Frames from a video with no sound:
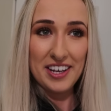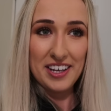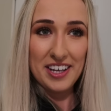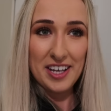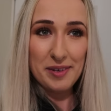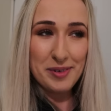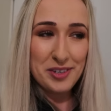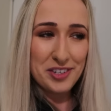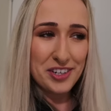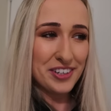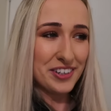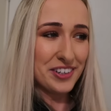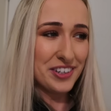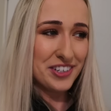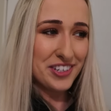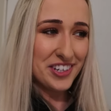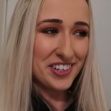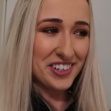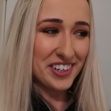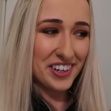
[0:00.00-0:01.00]
Imogen,
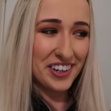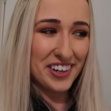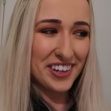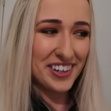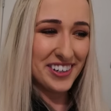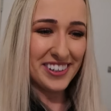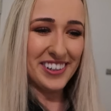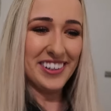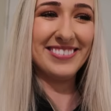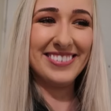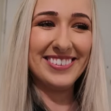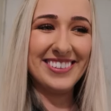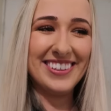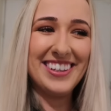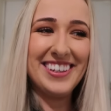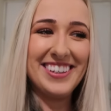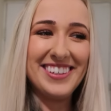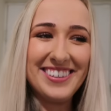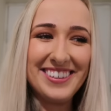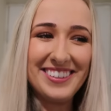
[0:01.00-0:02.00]
could you cook? I
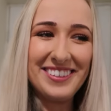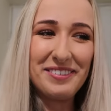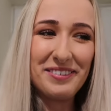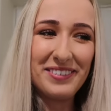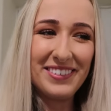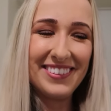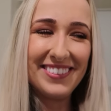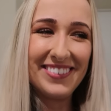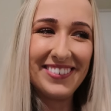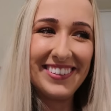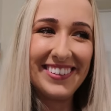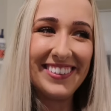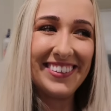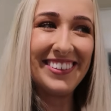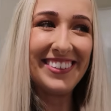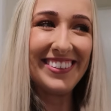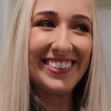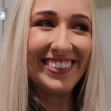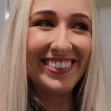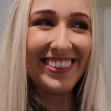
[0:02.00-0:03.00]
cook. I still
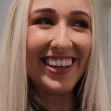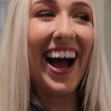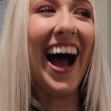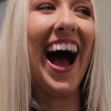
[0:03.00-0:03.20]
want to cook.